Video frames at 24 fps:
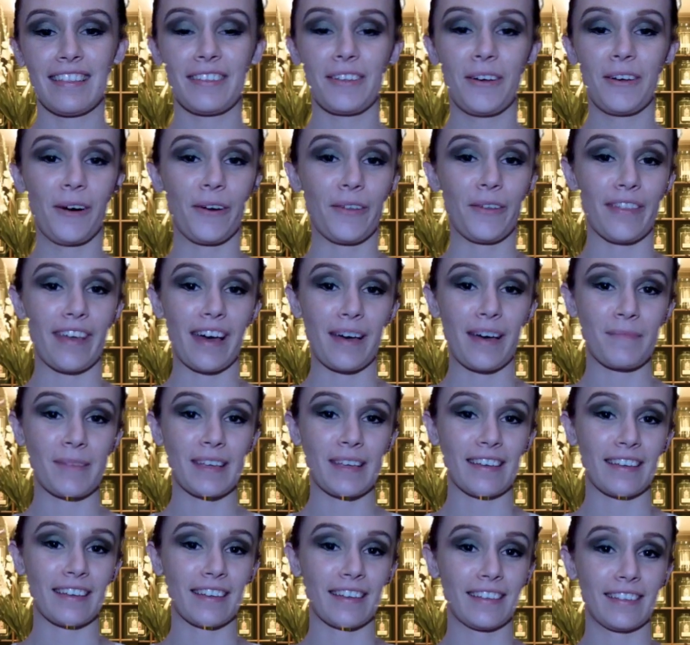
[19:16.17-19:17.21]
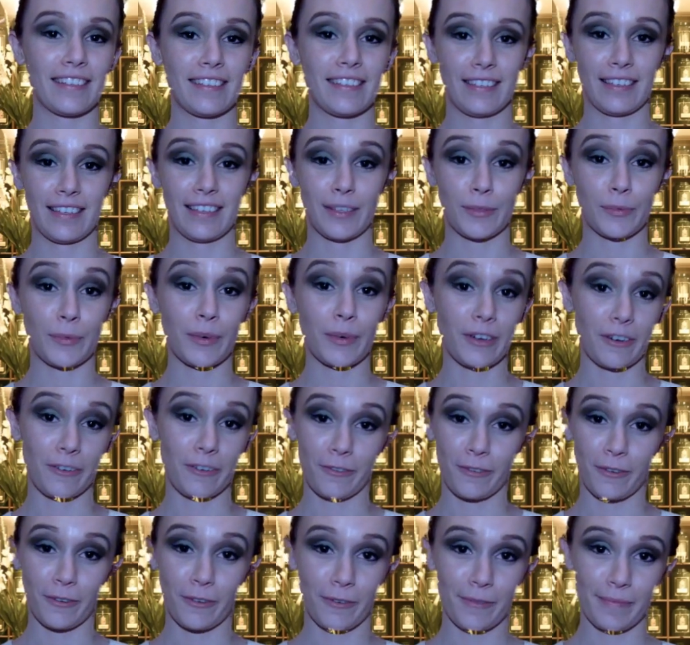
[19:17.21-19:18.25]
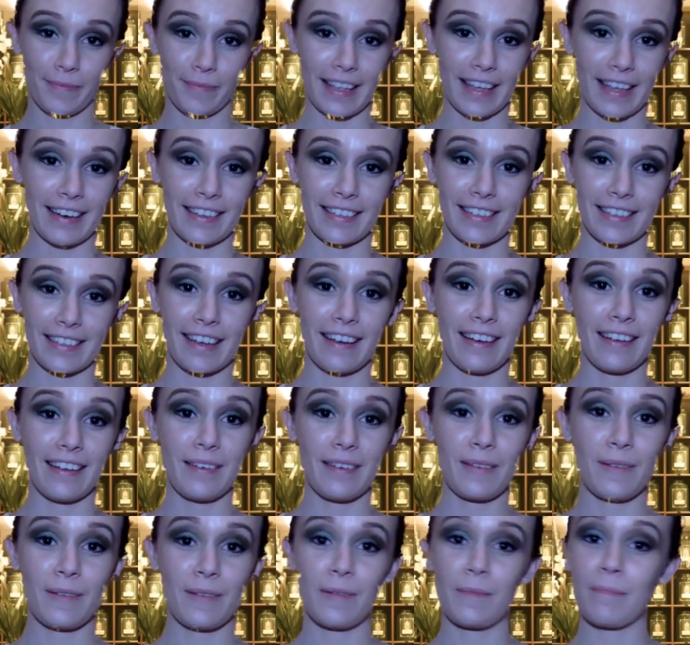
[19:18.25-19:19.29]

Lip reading: called that because it's wonderful and it's got